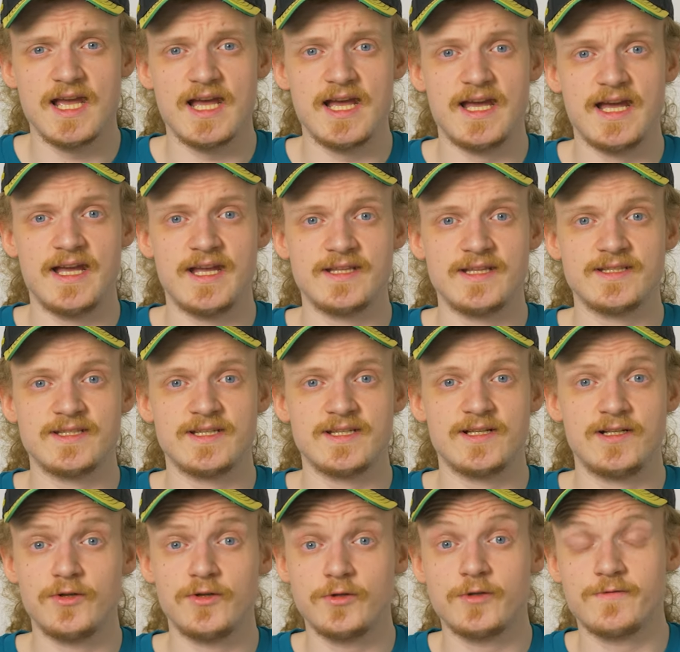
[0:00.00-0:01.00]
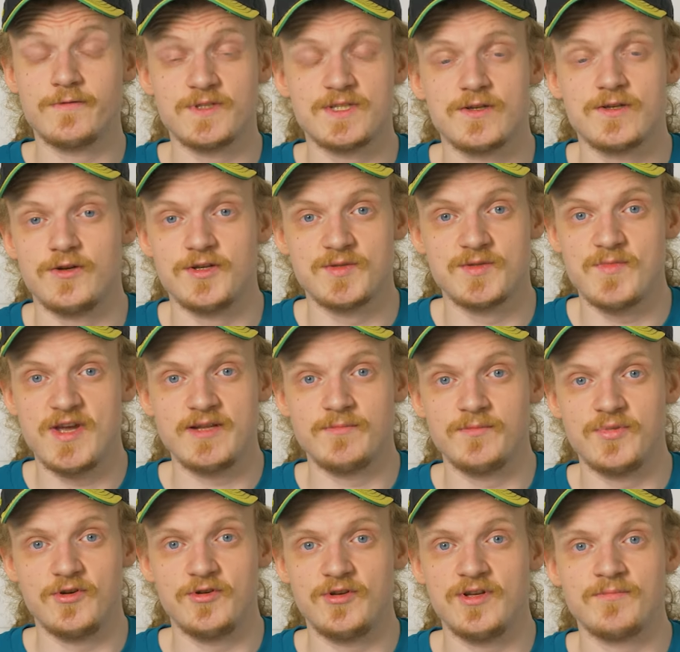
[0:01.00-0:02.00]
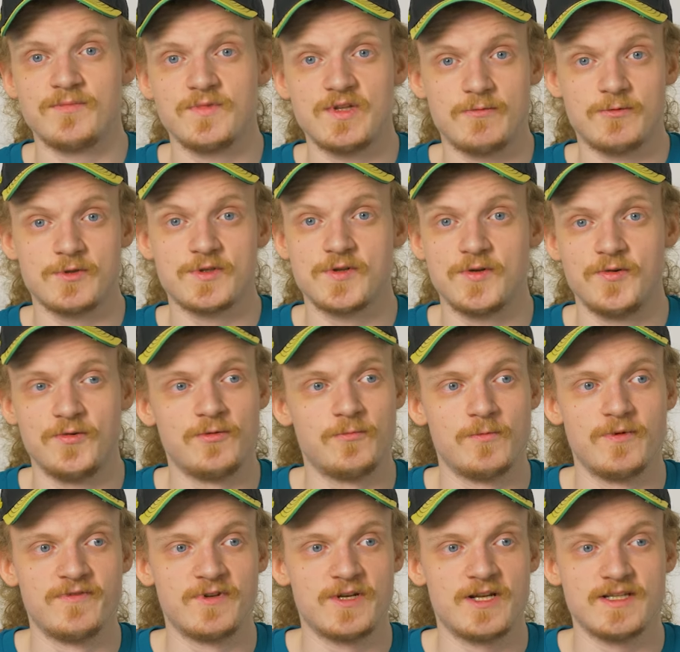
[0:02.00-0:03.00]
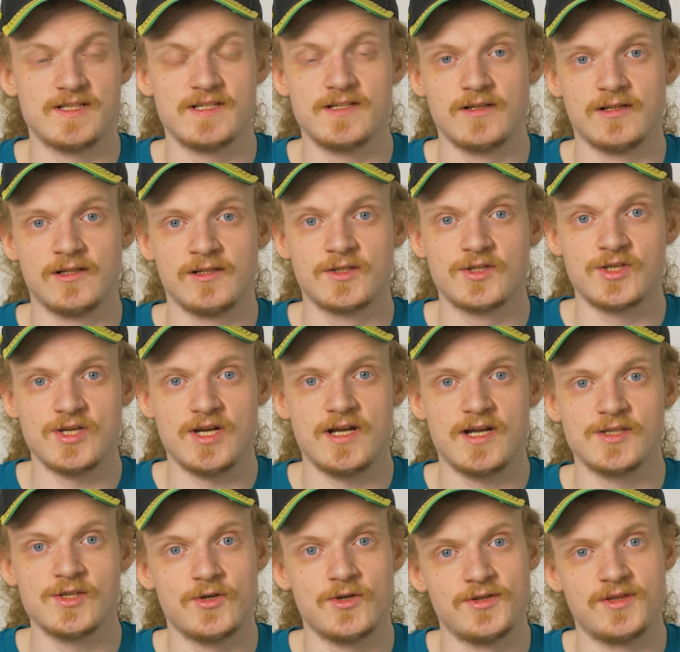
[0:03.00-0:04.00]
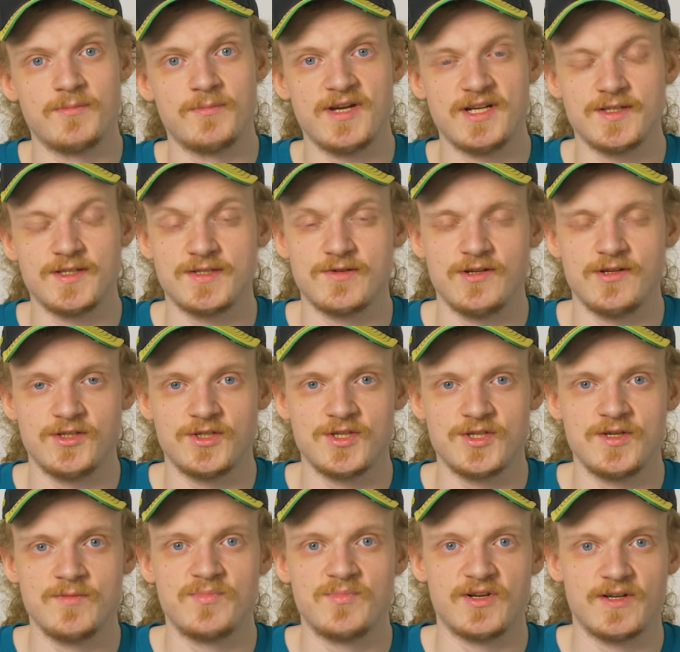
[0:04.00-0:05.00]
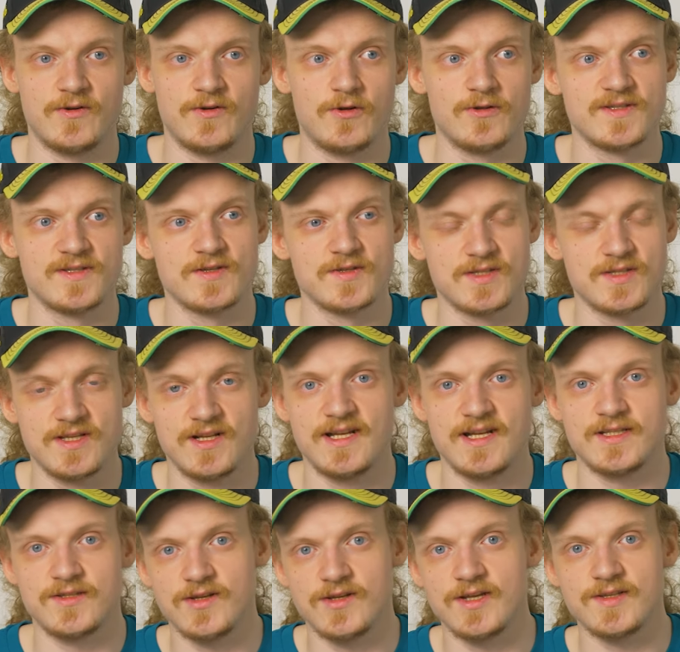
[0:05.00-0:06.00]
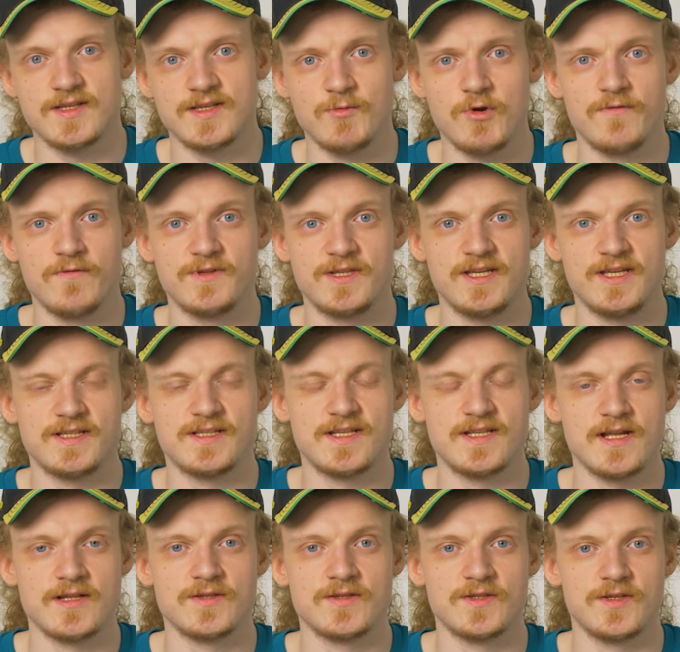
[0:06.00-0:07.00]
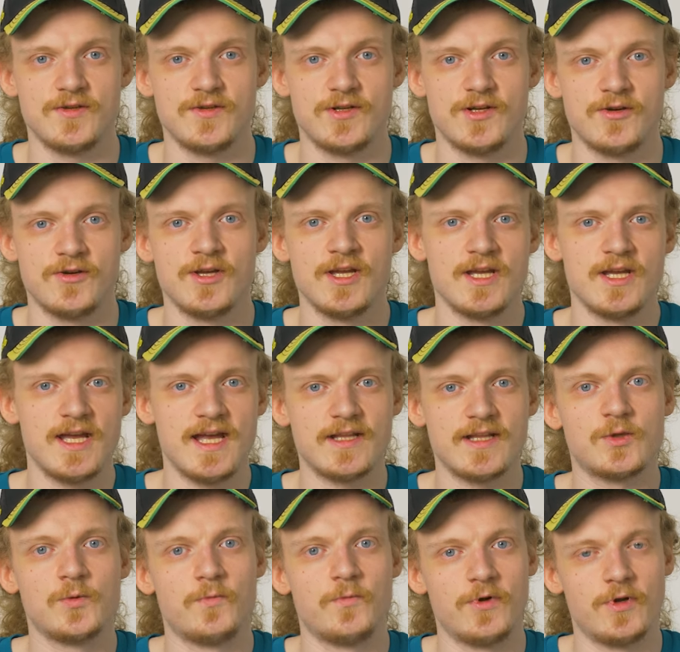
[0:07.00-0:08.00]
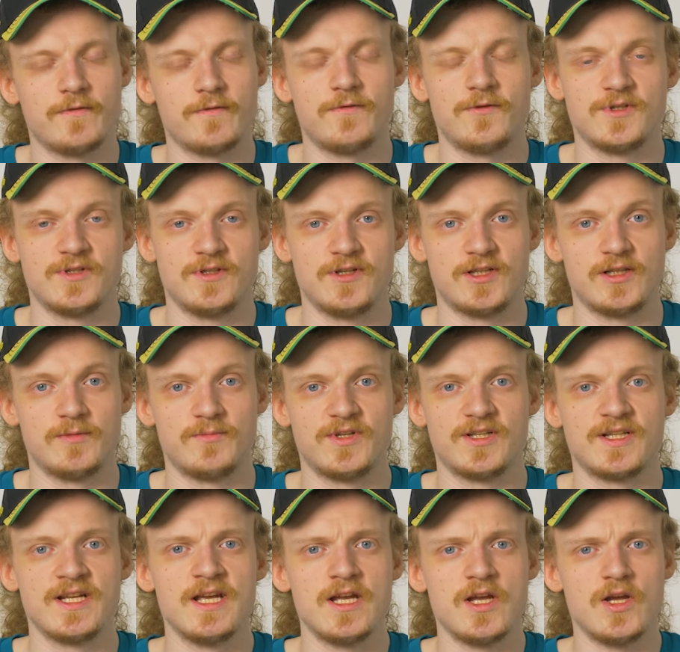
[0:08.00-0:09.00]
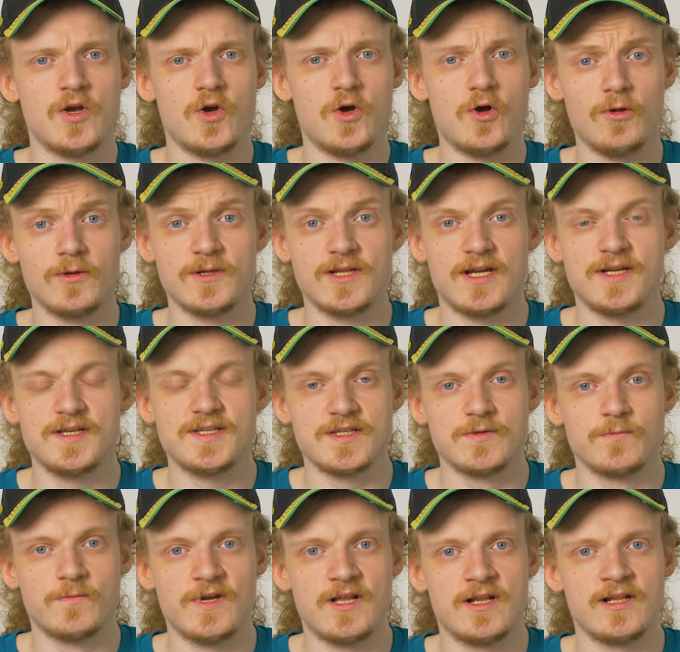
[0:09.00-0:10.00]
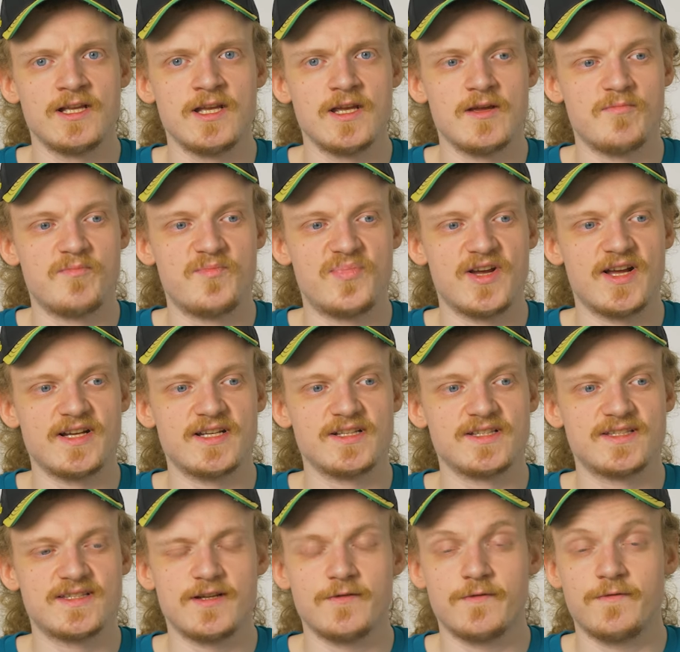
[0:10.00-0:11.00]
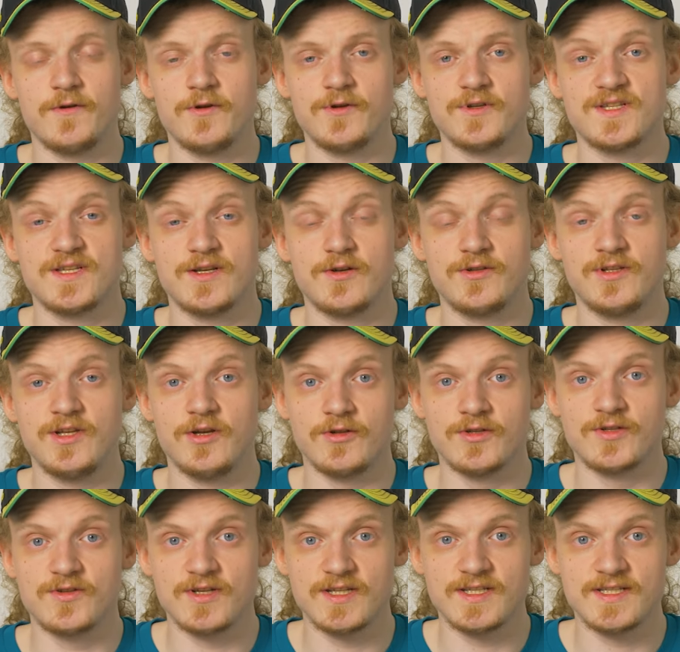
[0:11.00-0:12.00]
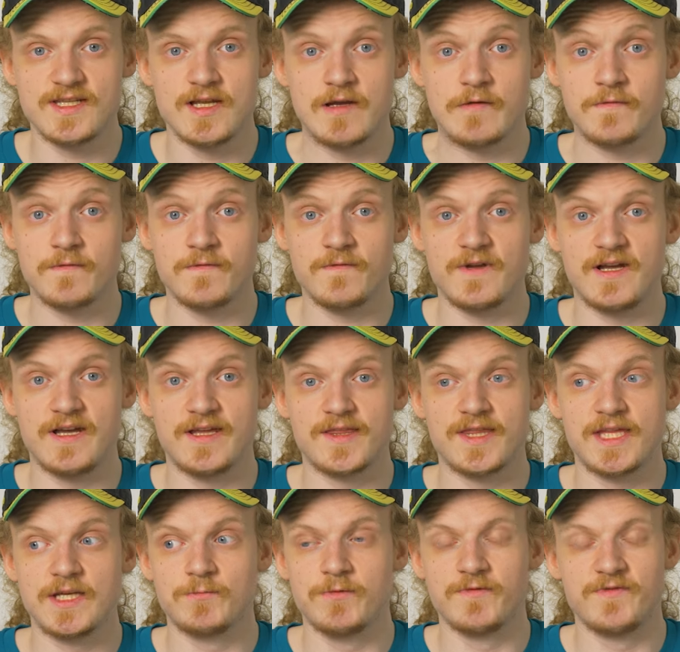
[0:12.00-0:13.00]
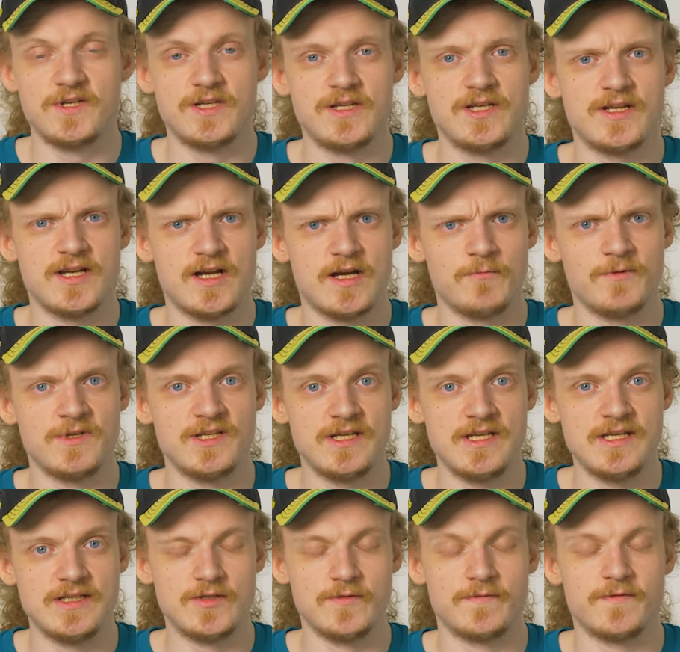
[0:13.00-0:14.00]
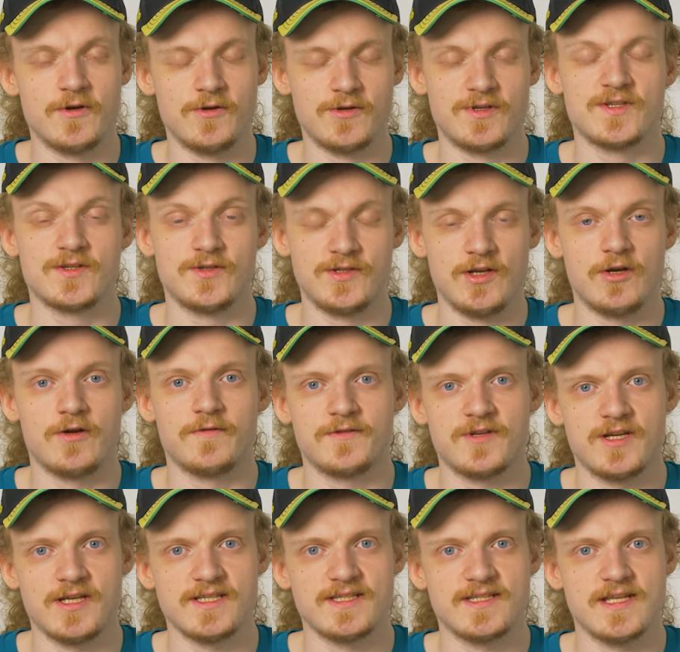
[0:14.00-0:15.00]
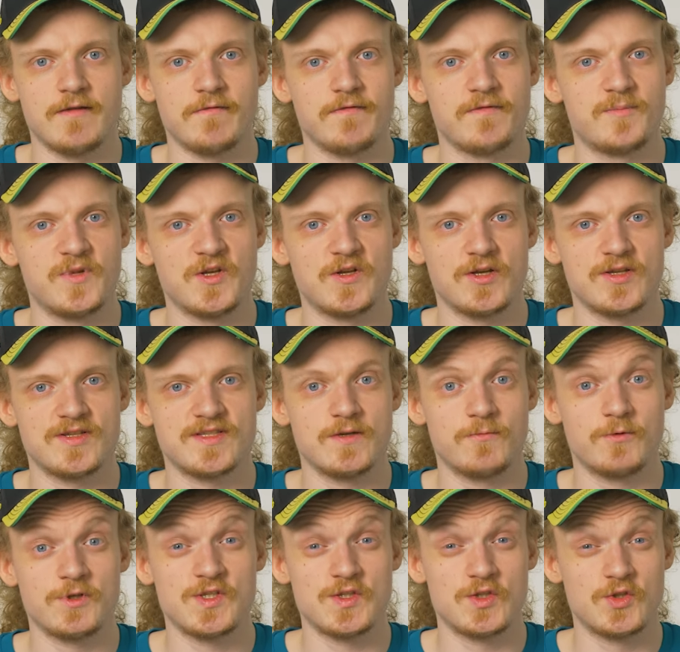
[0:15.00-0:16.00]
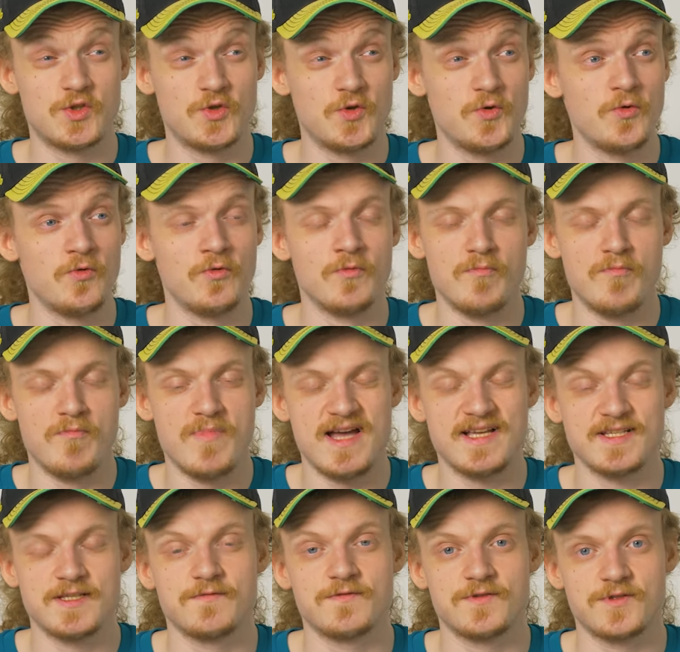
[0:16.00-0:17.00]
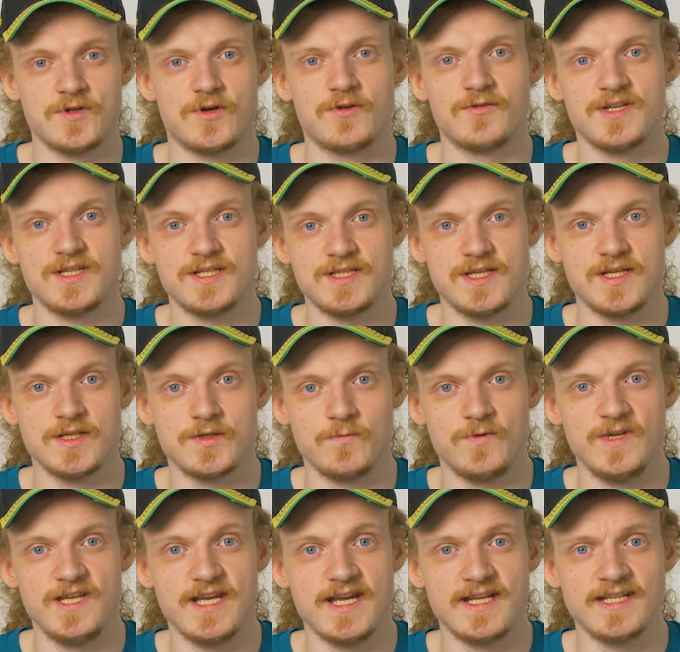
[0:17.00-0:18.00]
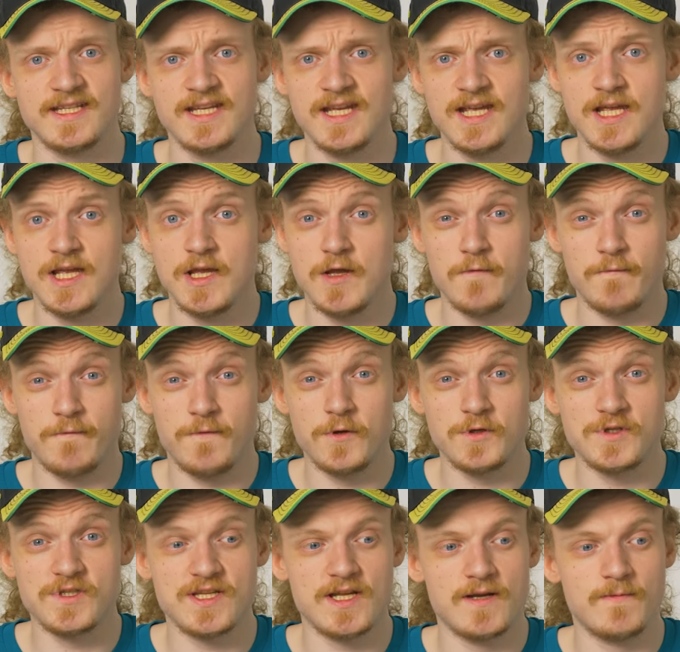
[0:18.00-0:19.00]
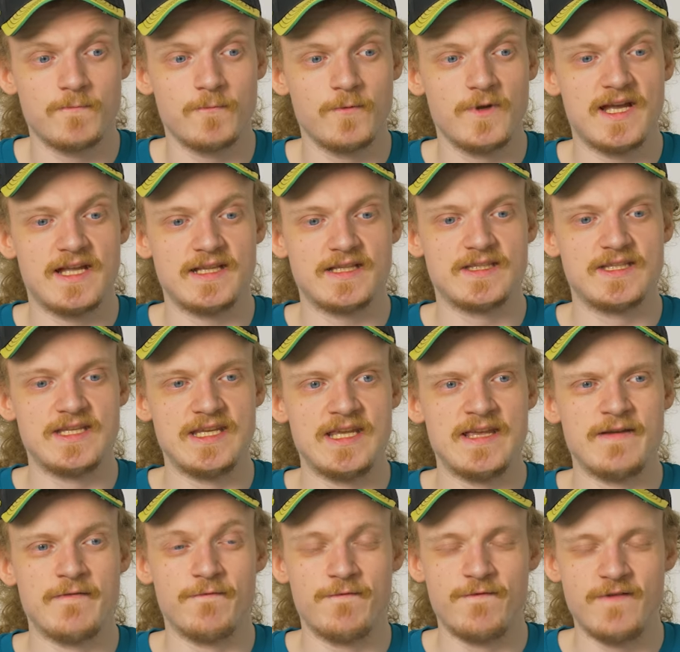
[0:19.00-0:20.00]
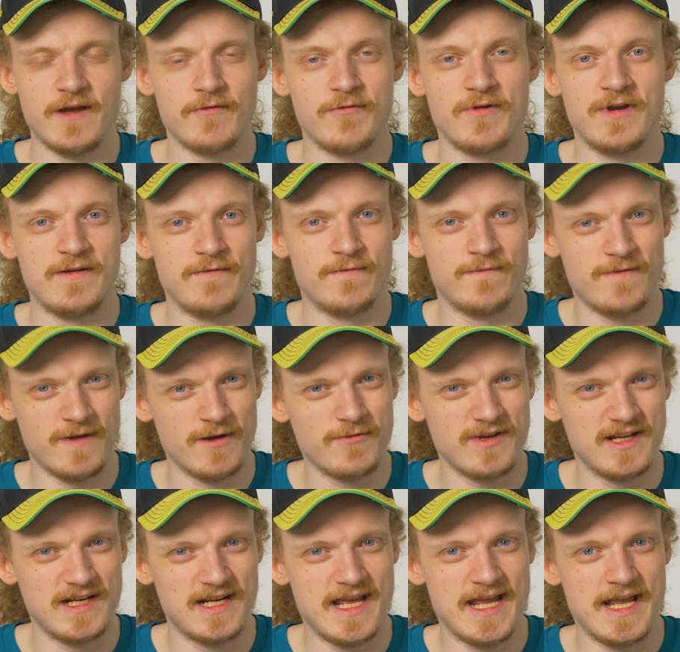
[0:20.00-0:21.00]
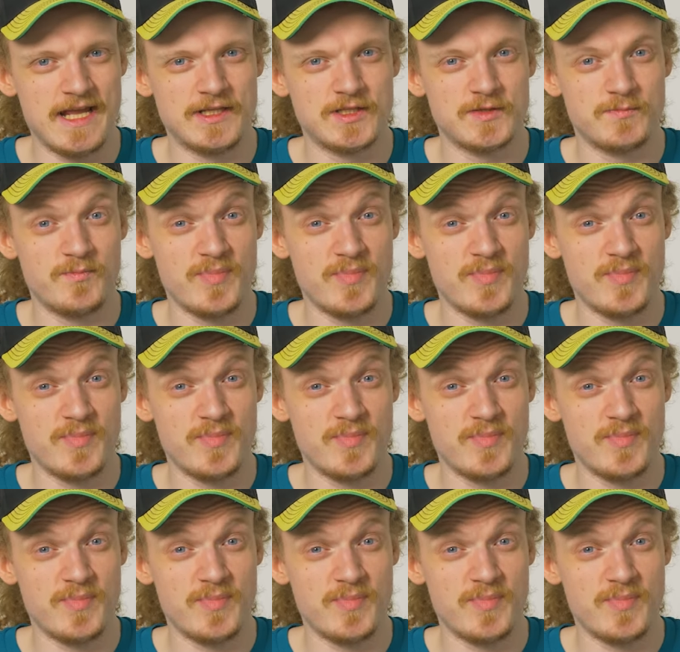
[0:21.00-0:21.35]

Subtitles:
And Lundqvist got his maiden podium. That was cool, with a nice little charge on the better strategy, but also still had to get some overtakes done, so, you know, had to work for it a little bit. All nice and well, but instead of focusing on the on-track stuff, I think with IndyCar we need to focus on the off-track stuff, because there was two massive stories this weekend. First up, we had the very, very late